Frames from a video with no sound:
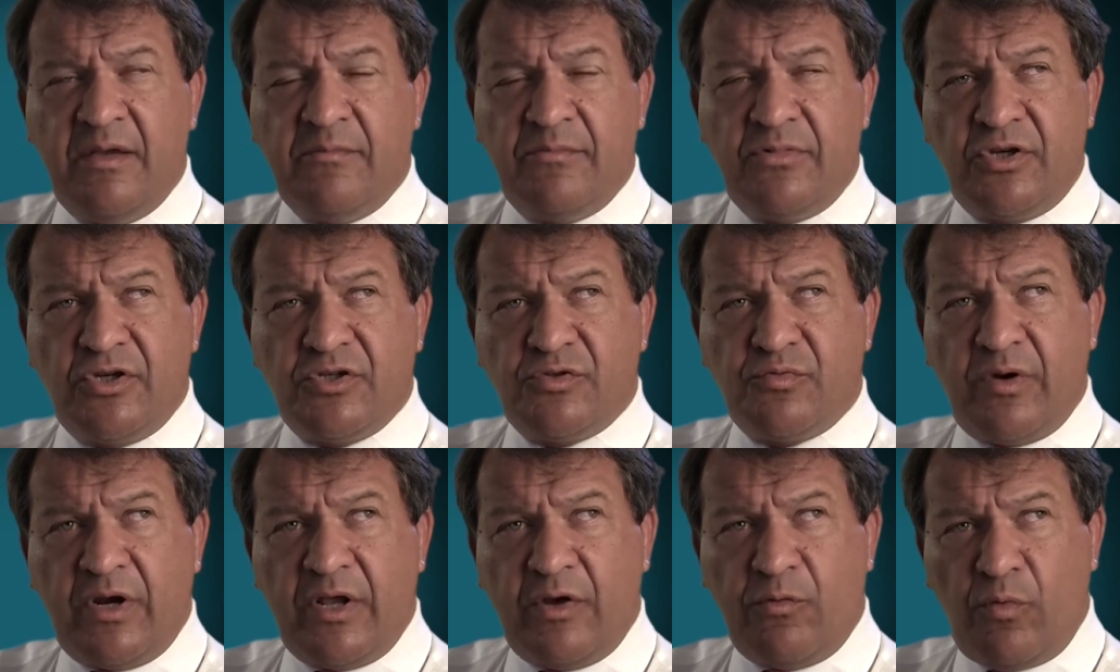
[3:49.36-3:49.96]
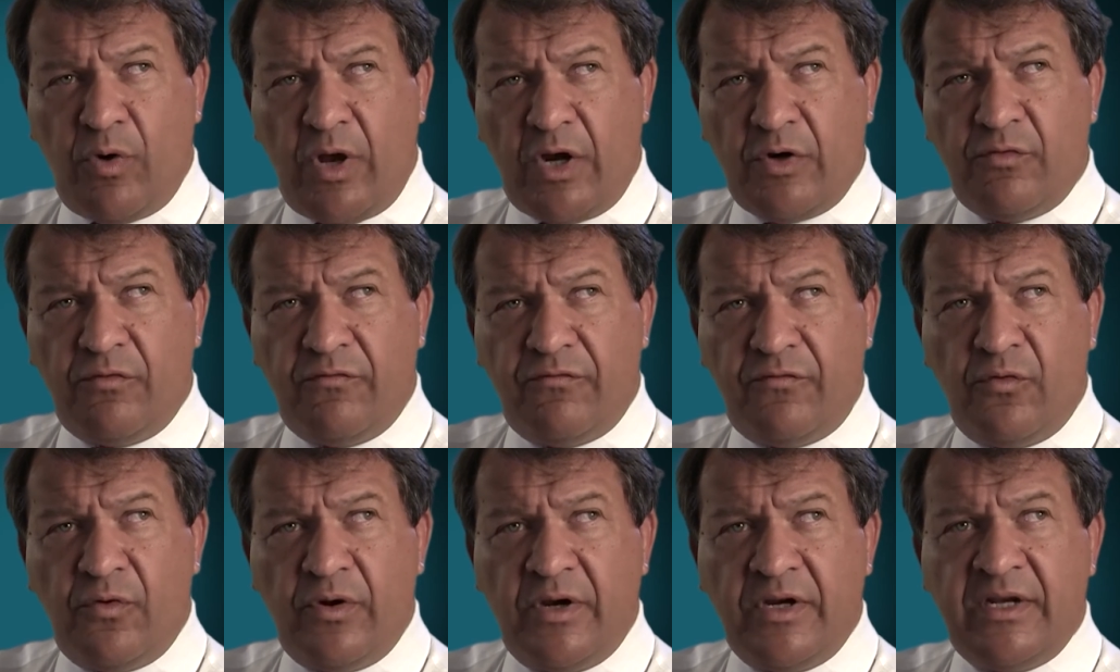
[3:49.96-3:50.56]
Because what I want to
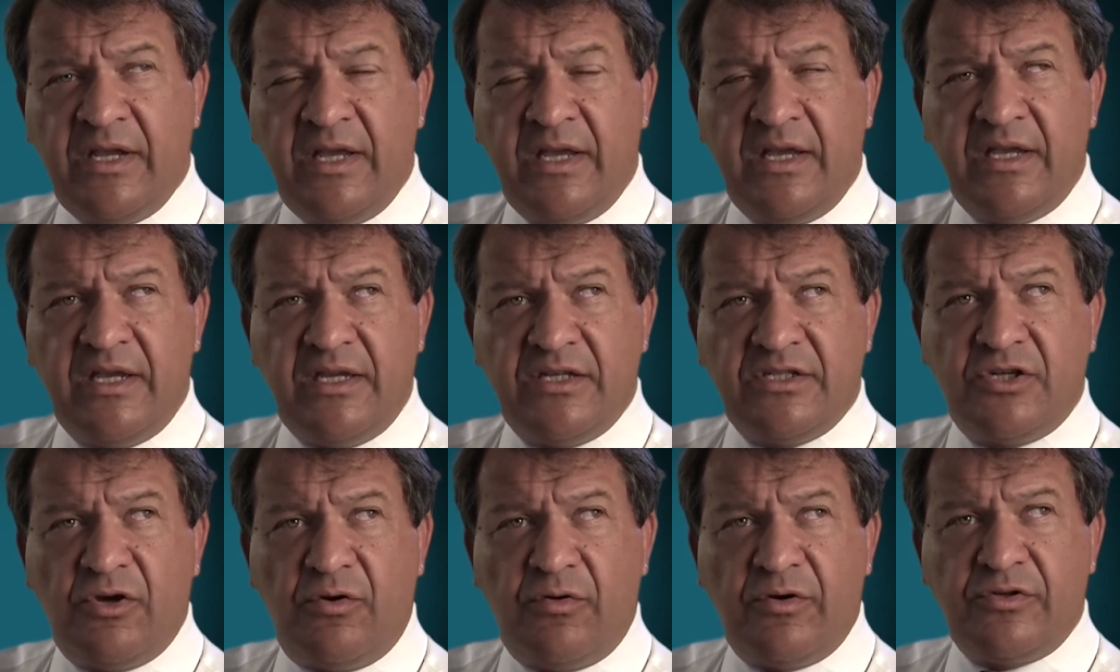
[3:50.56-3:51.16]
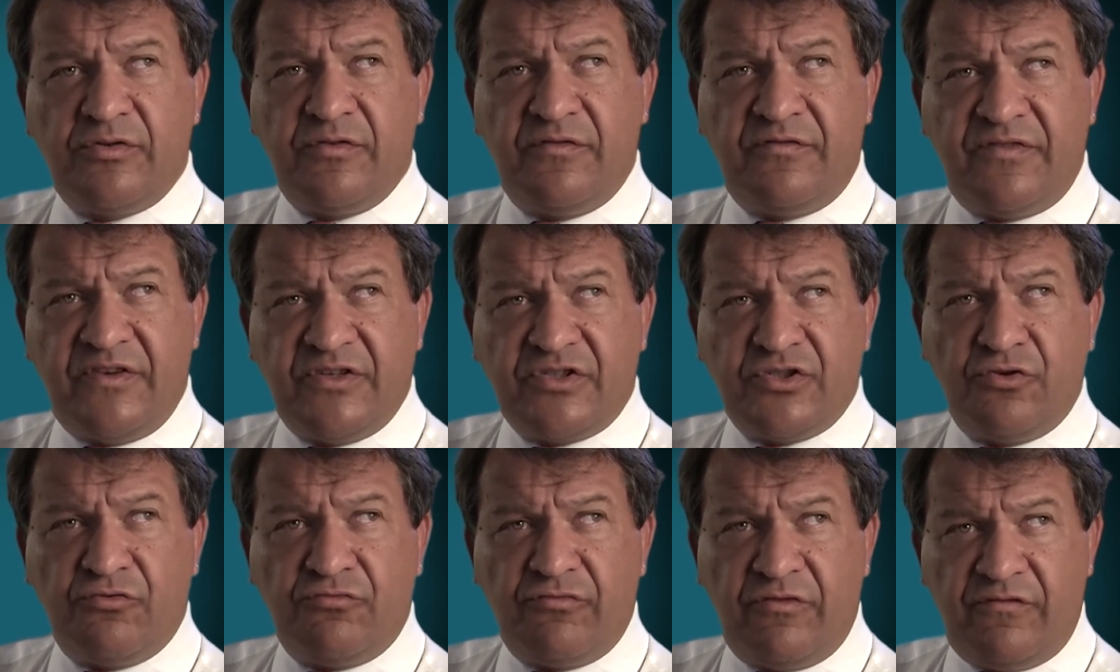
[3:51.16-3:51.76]
avoid is going to a
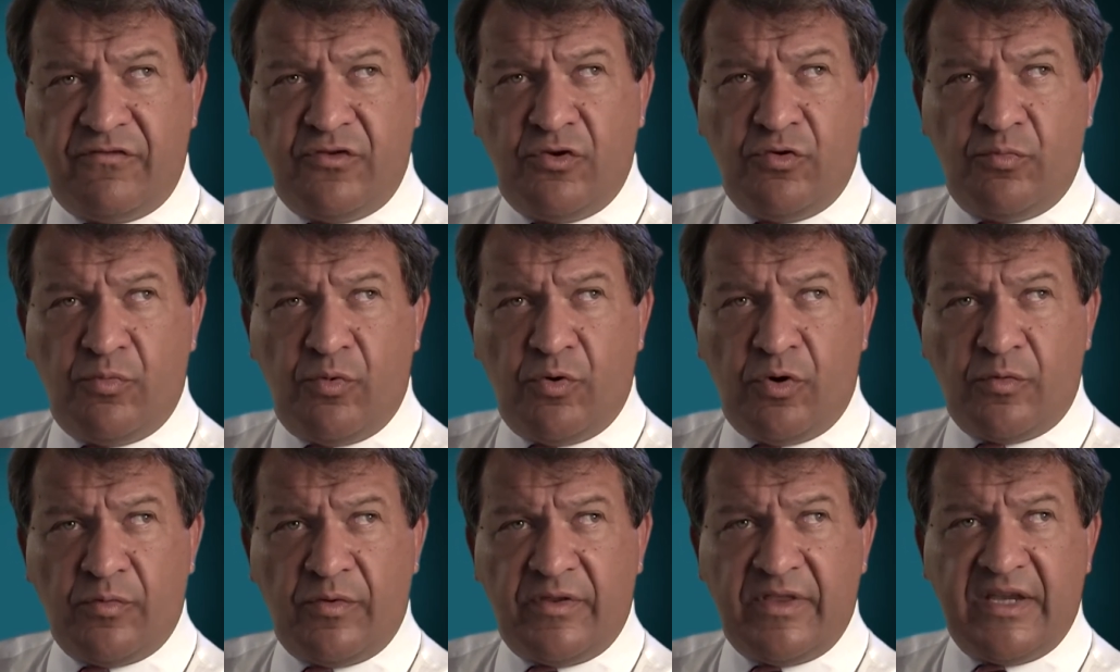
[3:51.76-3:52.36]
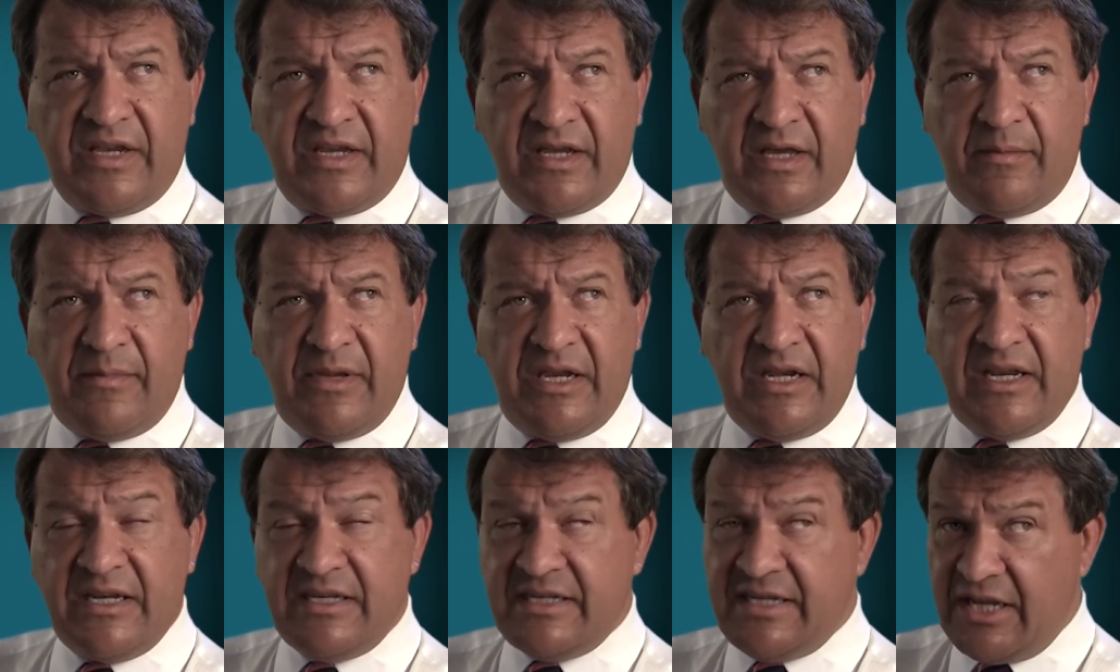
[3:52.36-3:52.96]
fiscal review board where they come
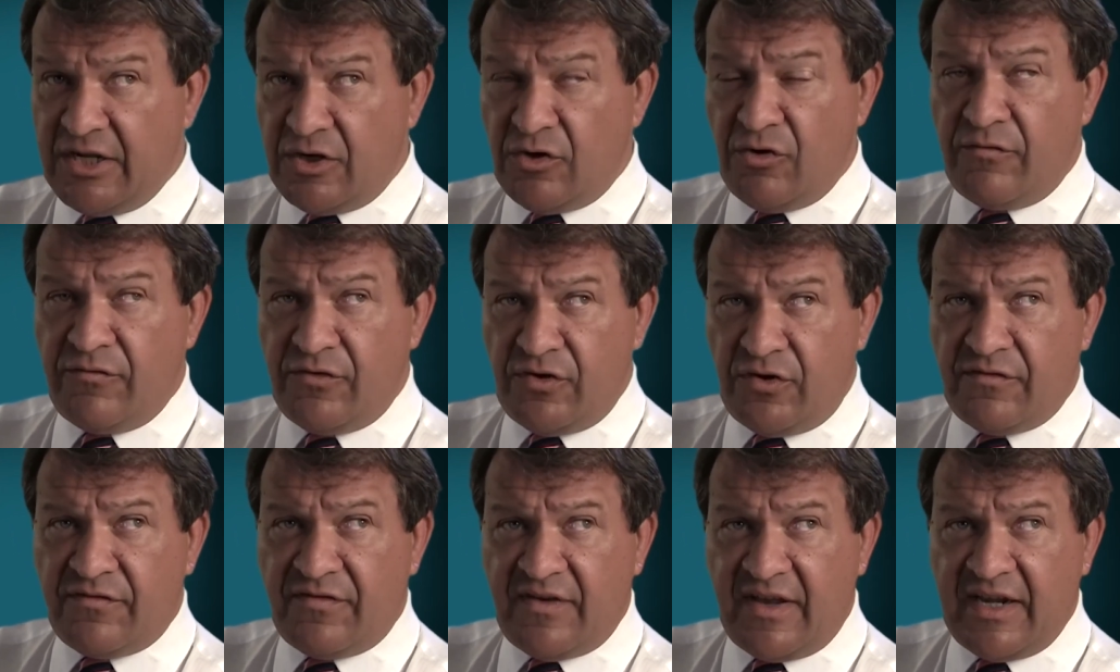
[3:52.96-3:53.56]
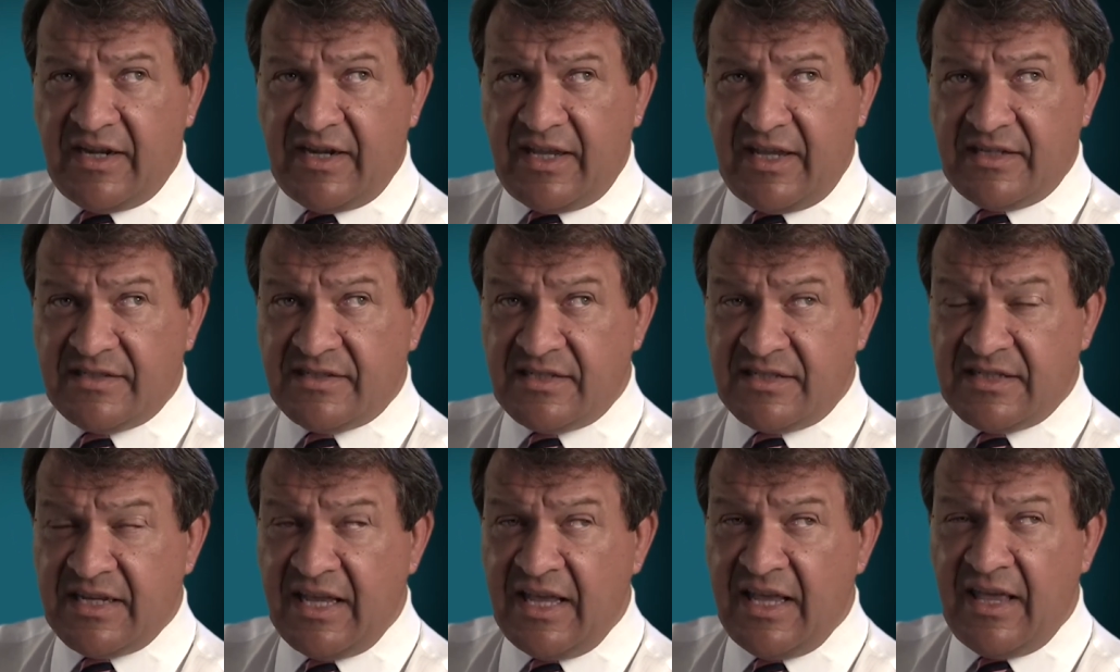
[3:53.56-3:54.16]
in and take over your
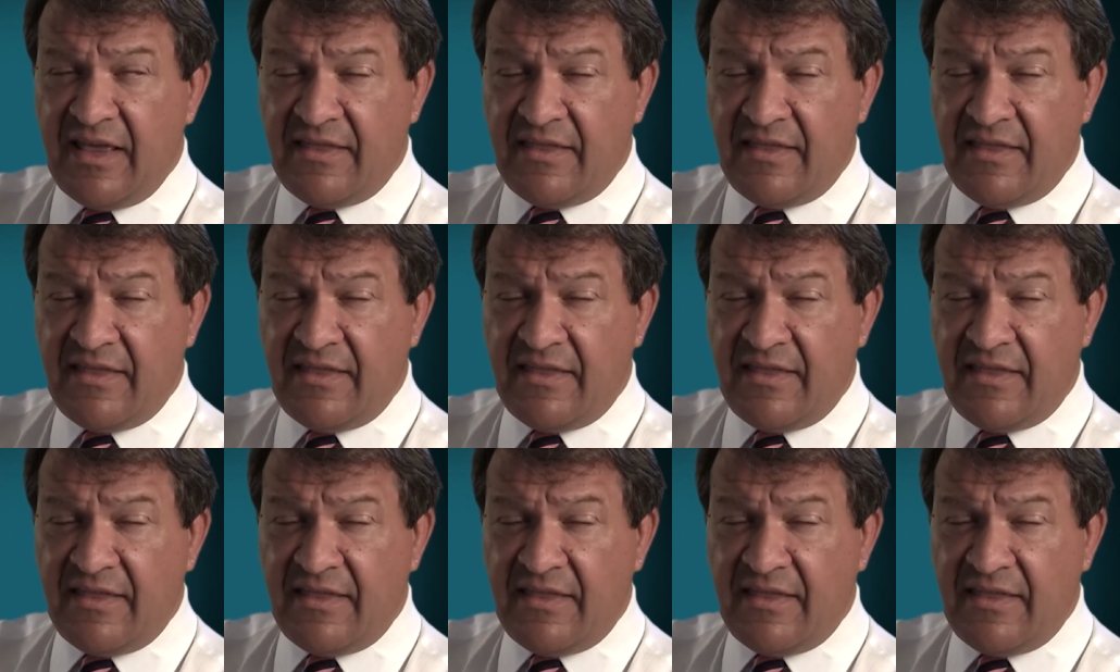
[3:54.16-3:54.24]
finances.